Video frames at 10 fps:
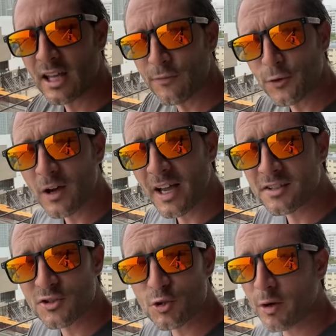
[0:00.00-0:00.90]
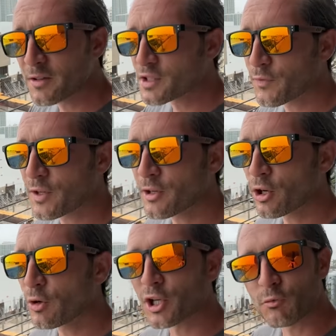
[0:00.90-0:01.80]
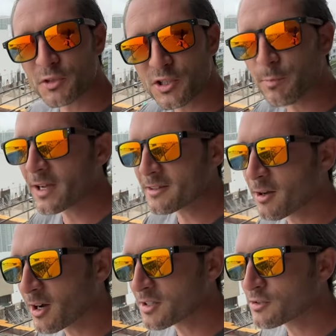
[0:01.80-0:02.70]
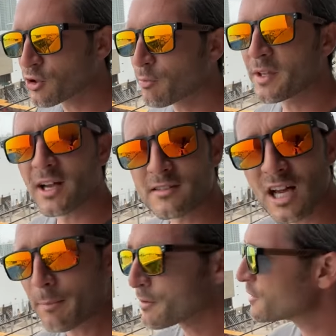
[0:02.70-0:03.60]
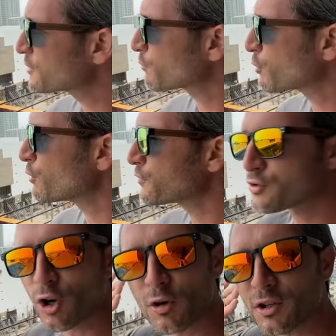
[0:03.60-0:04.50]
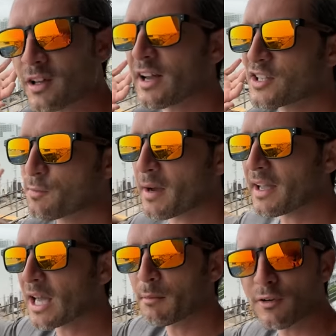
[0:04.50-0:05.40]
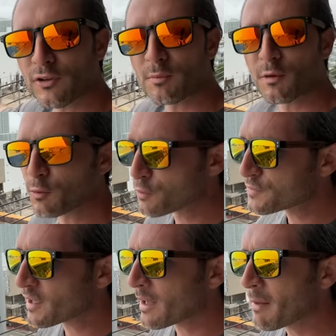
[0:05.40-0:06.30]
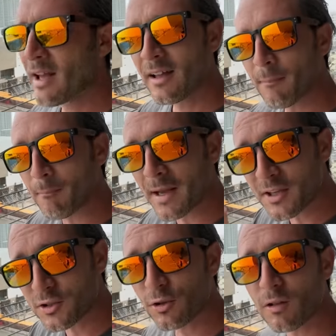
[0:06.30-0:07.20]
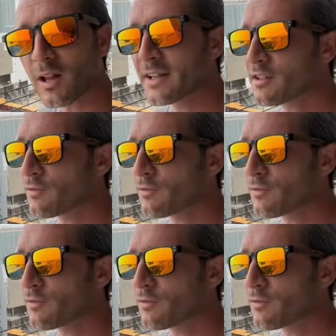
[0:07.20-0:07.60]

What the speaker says: if you guys enjoyed this video and you respect the hustle, me on top of this roof, showing you guys Miami from the rooftop, make sure to like the